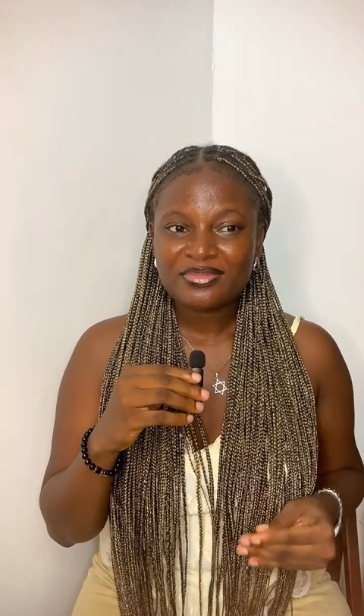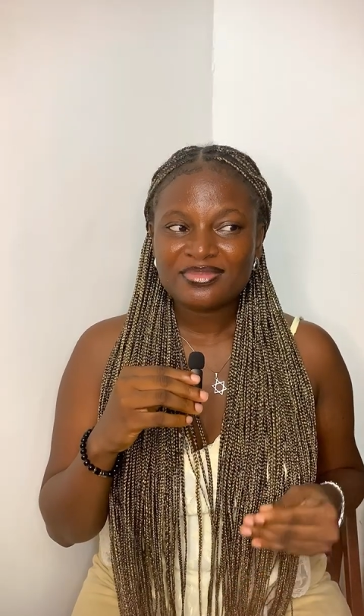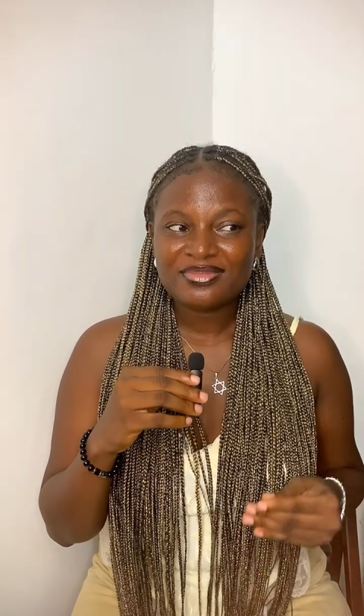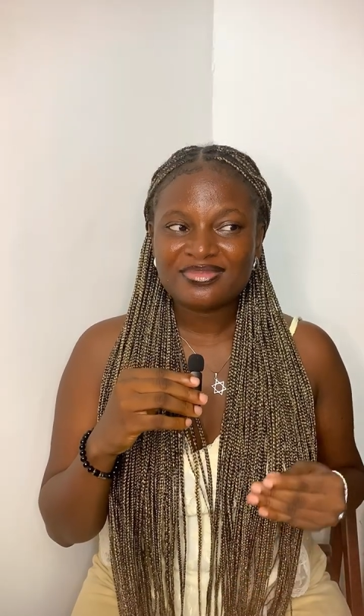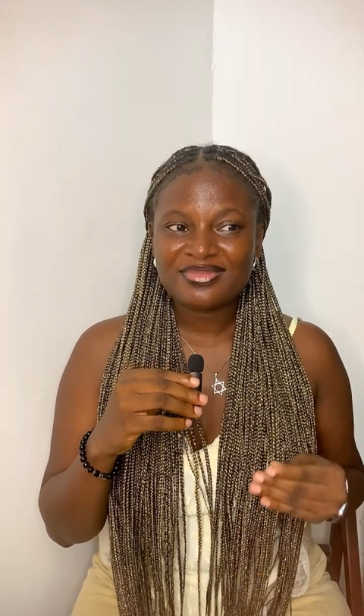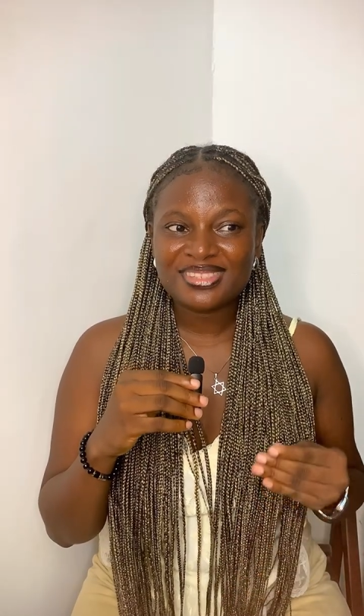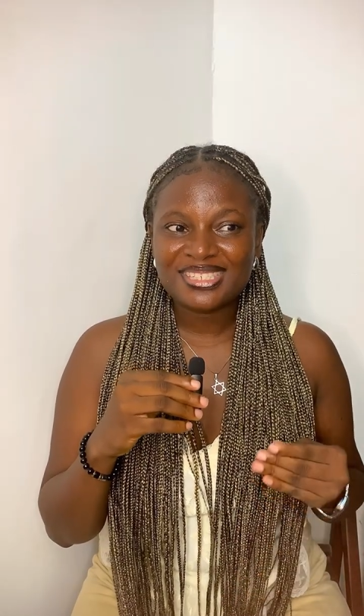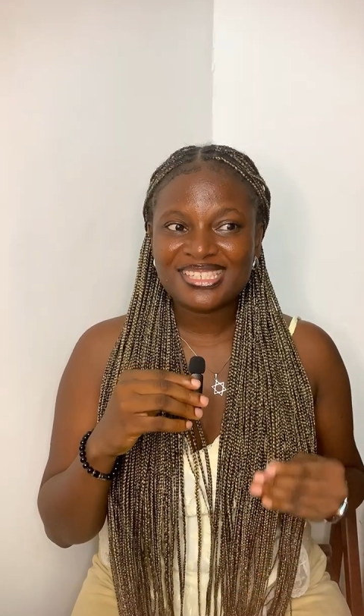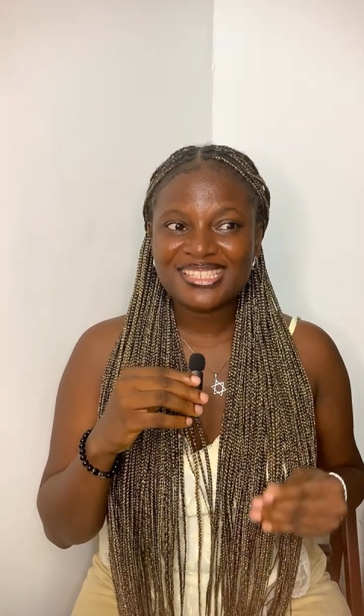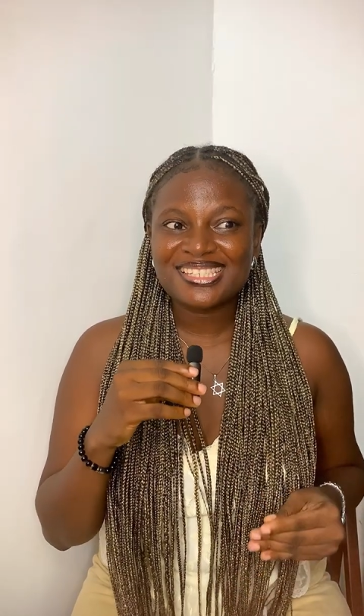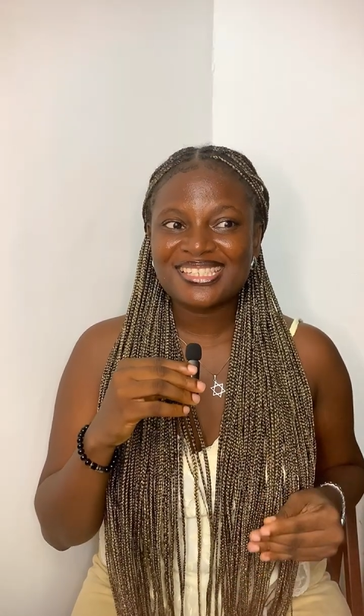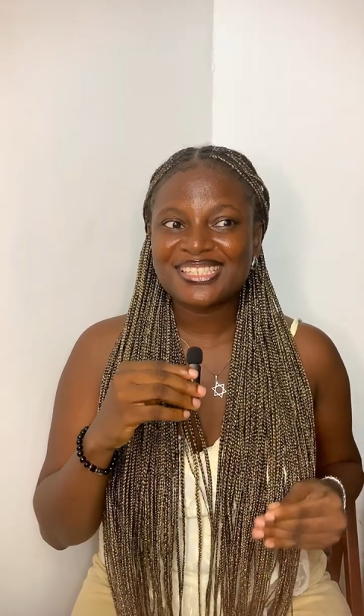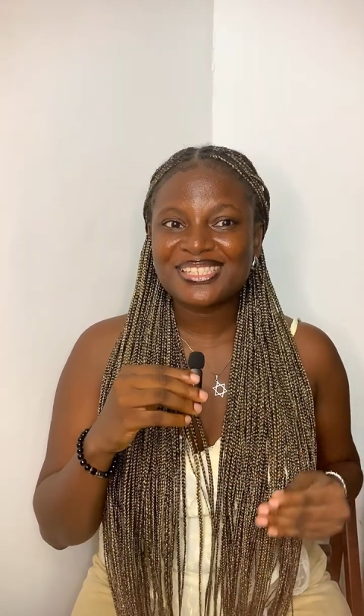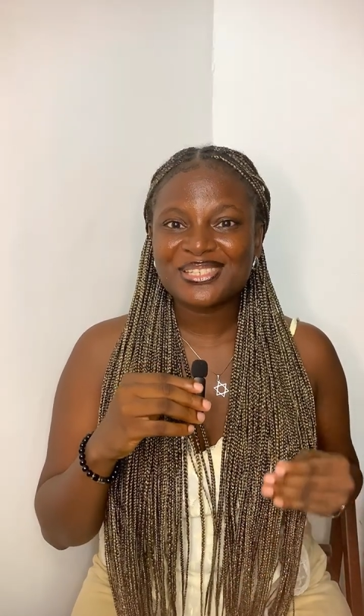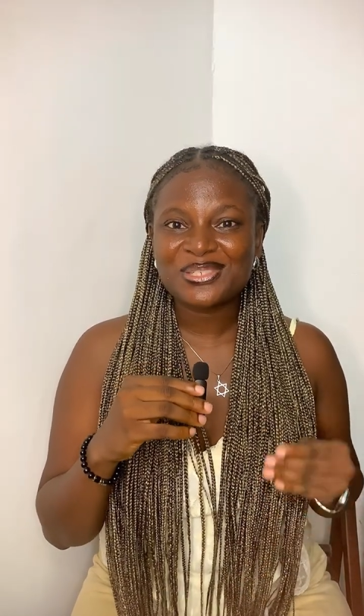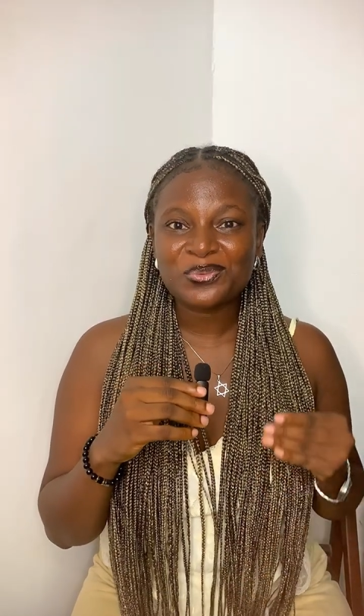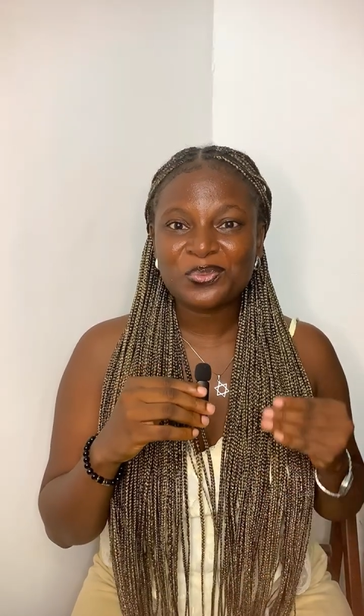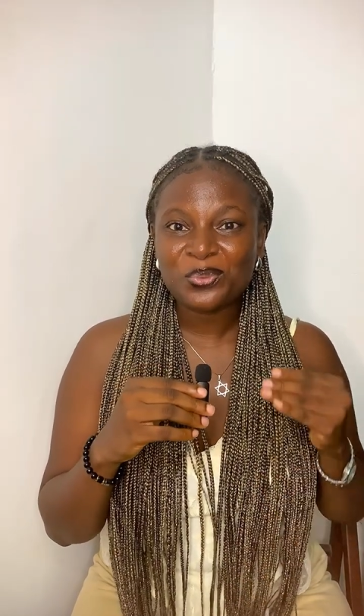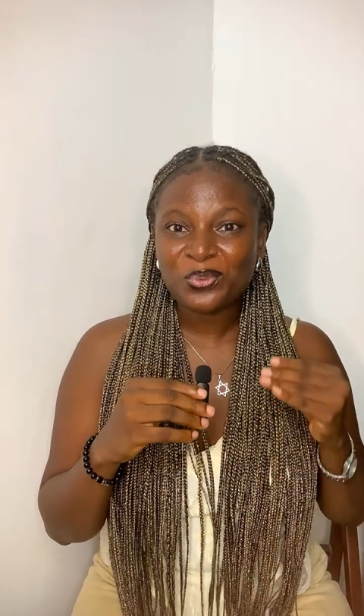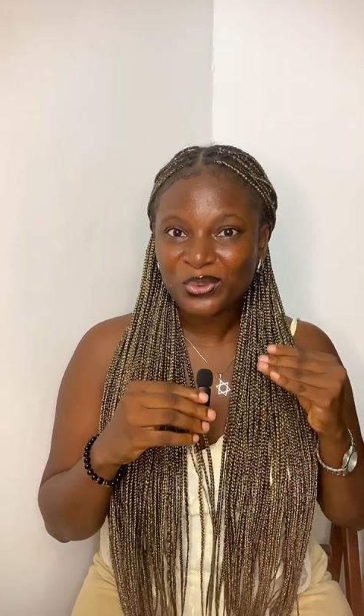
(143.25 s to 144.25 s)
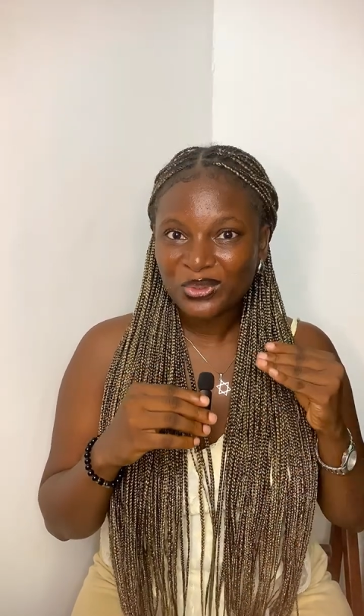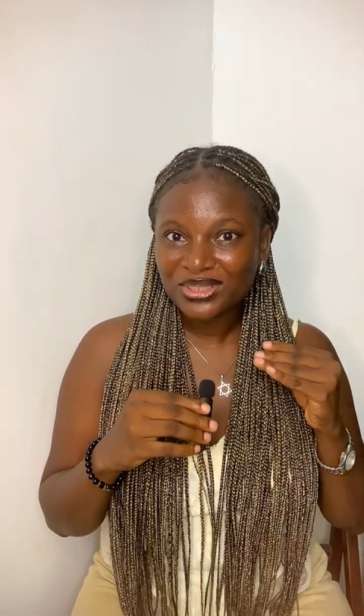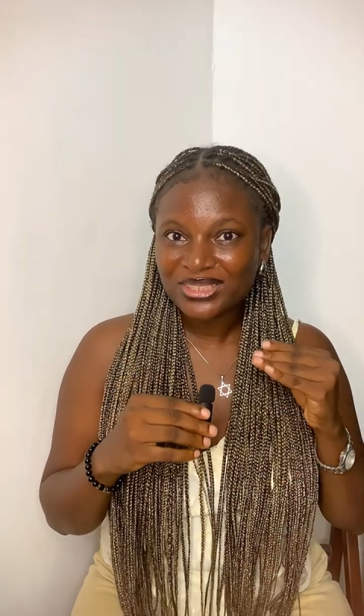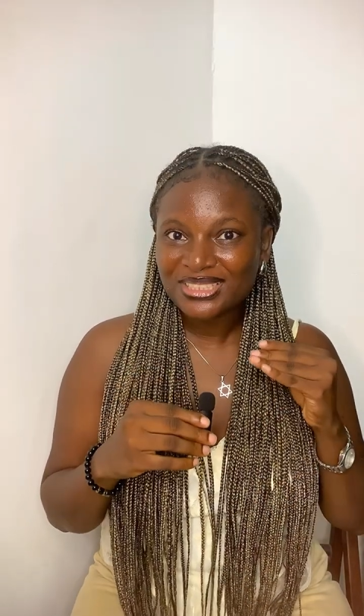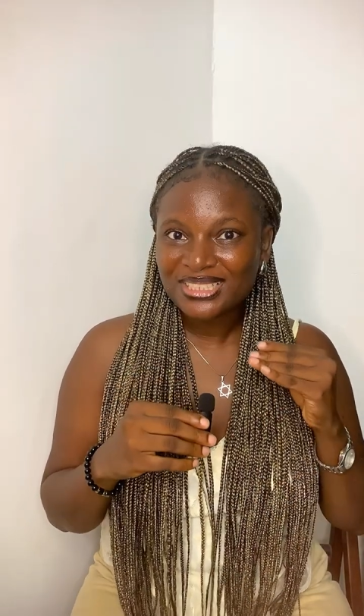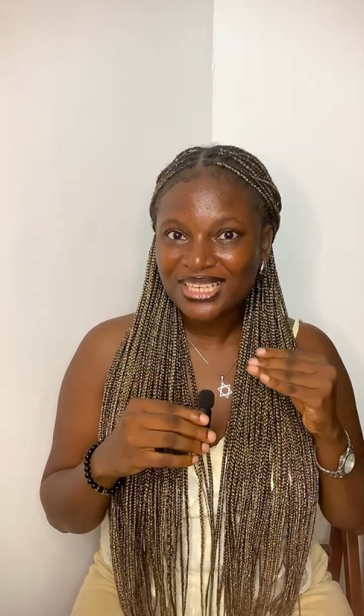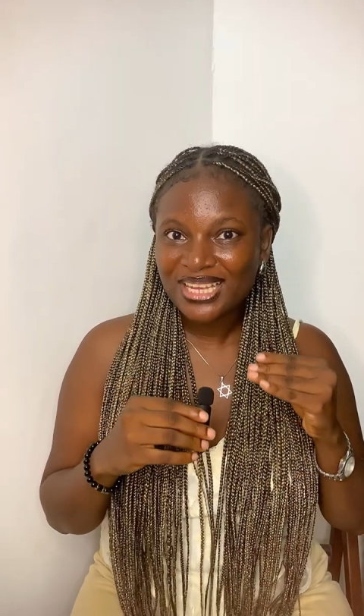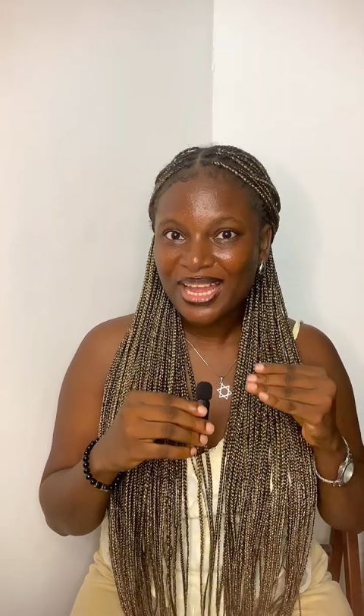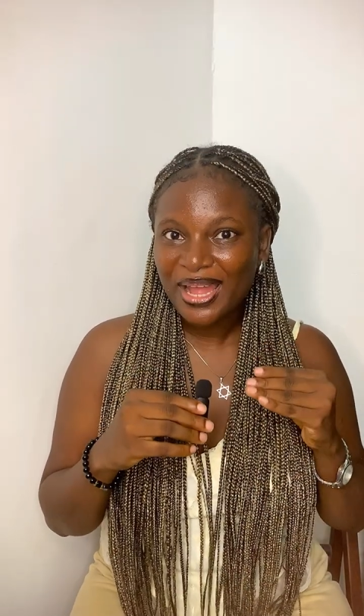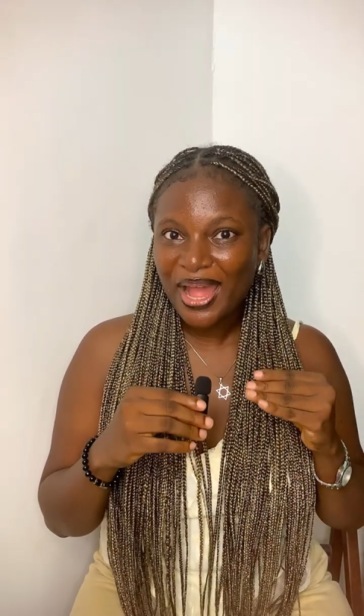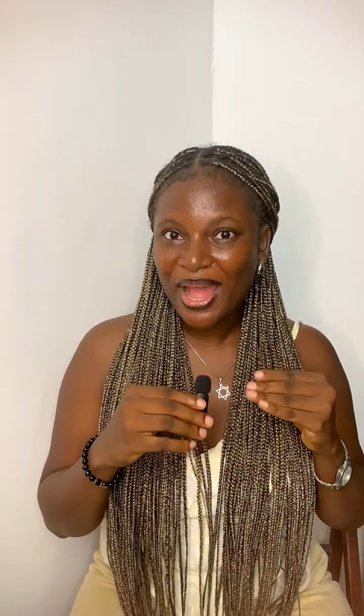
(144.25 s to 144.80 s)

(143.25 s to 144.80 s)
this is one